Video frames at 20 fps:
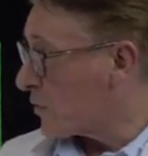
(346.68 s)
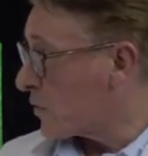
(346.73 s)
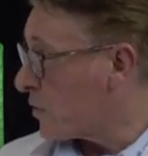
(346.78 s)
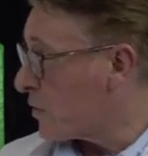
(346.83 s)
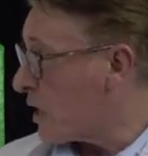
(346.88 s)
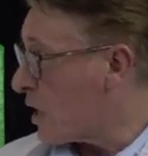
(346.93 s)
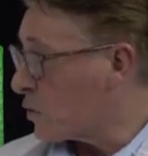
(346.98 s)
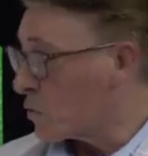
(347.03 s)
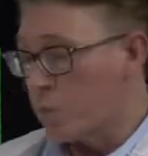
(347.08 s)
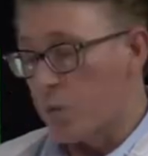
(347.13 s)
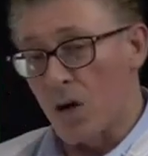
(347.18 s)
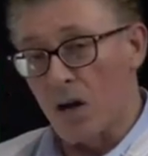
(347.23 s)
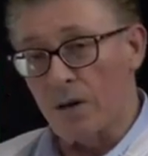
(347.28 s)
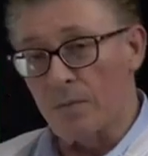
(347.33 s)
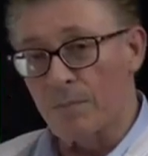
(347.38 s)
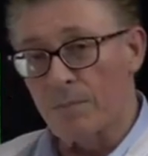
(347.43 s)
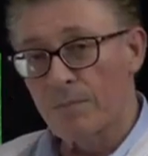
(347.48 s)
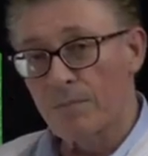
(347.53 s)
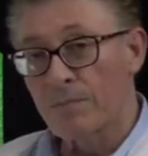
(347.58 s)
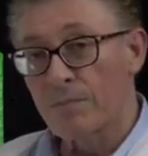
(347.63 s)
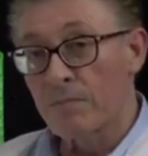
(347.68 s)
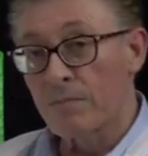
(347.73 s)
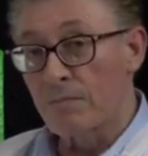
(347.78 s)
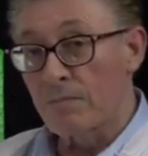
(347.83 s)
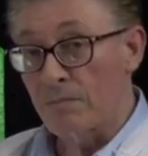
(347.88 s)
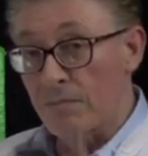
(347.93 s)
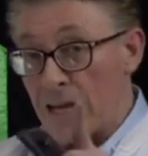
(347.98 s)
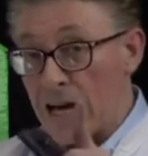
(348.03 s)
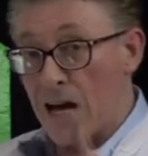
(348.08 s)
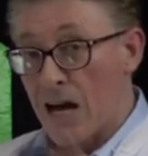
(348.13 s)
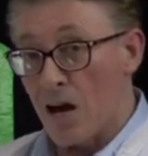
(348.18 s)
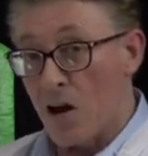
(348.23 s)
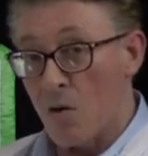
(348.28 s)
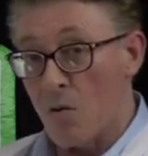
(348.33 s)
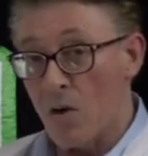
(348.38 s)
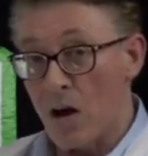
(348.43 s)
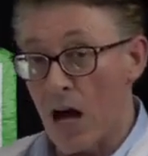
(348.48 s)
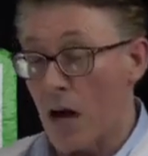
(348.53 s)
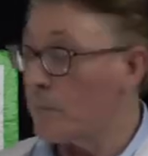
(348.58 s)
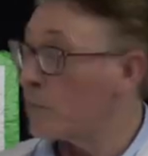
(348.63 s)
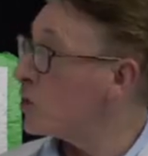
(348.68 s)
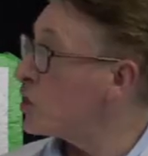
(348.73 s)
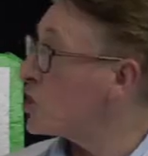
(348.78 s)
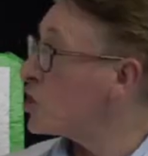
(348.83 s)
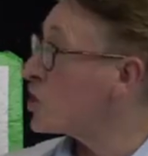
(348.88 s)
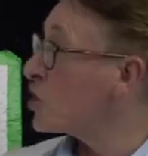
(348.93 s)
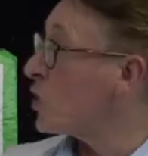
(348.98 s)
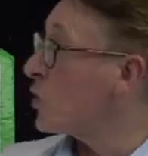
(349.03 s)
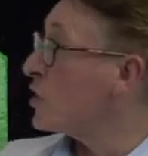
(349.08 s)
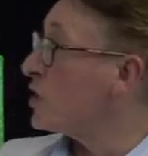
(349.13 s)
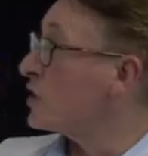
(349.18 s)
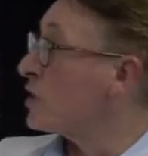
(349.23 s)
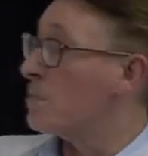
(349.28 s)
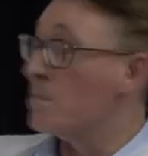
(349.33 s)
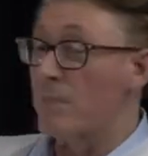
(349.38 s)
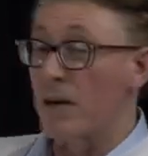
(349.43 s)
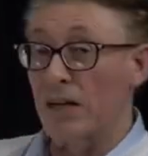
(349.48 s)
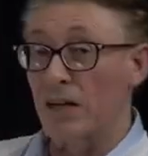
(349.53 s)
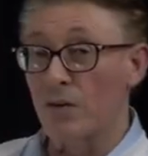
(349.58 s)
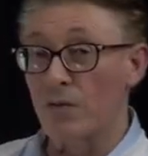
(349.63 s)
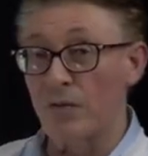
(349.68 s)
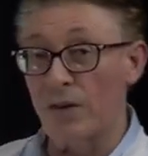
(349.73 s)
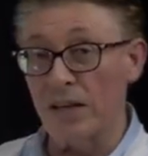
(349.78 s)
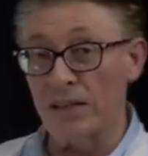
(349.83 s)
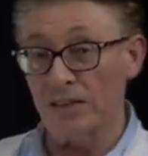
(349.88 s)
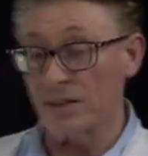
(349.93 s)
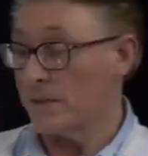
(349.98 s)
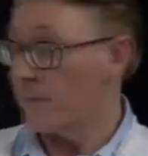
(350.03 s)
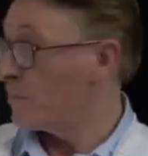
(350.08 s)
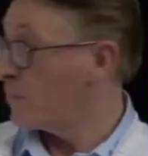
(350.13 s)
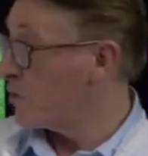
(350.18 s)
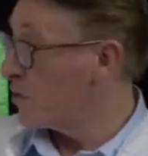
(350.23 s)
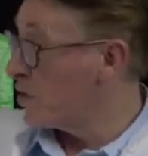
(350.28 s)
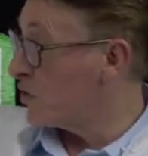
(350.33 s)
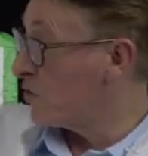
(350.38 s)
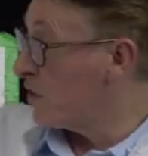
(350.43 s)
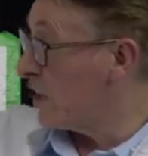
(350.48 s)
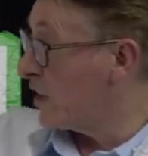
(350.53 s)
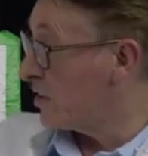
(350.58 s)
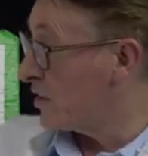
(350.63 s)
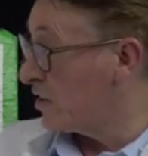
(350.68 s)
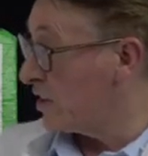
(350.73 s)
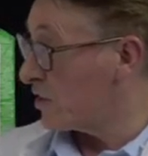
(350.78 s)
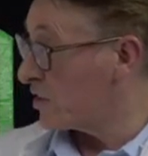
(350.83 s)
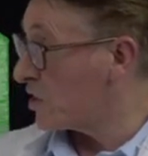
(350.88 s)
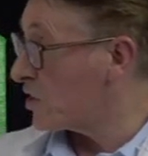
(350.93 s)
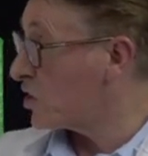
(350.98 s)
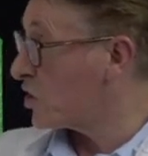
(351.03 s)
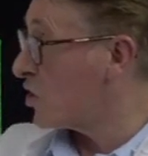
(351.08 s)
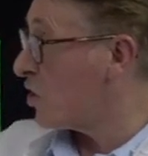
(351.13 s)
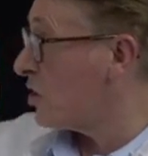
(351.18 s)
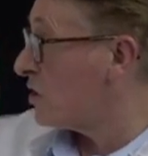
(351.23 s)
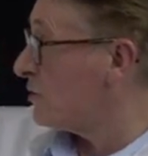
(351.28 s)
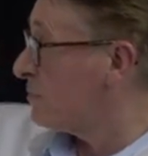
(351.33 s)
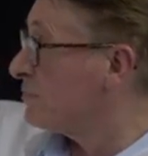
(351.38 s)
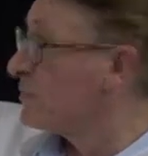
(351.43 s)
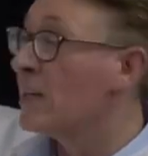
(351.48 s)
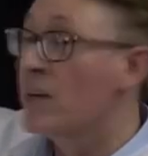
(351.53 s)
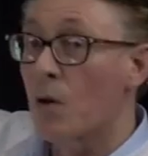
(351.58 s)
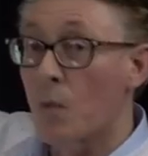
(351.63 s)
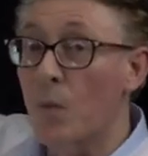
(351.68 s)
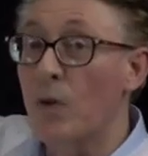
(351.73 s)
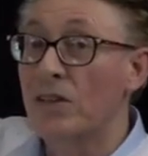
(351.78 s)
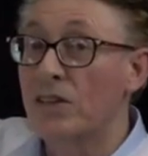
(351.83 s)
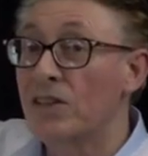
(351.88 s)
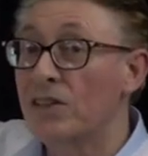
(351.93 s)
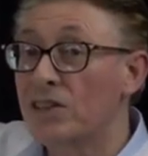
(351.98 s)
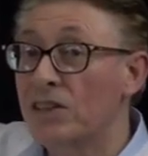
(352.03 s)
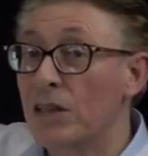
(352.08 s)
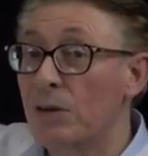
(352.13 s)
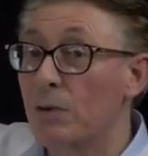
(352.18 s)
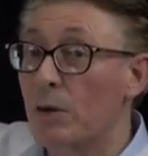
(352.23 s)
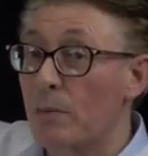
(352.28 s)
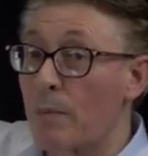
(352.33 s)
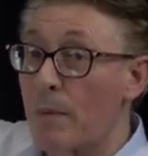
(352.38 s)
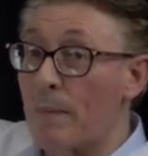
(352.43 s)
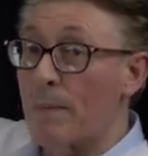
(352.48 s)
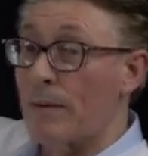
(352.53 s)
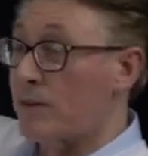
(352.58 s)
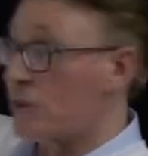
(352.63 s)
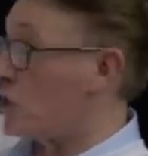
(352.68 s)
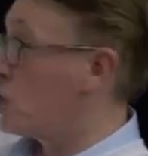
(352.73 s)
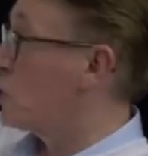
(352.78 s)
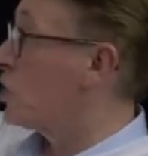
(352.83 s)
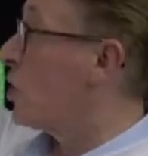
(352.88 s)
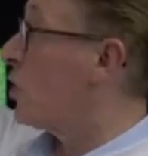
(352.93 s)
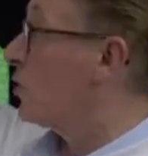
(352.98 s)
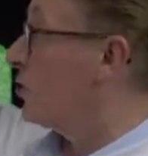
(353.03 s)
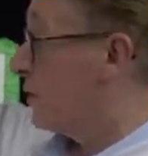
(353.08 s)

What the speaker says: of CROWD1. Now I'm going to show you the main event. You think this is good? Wait till you see what I'm about to show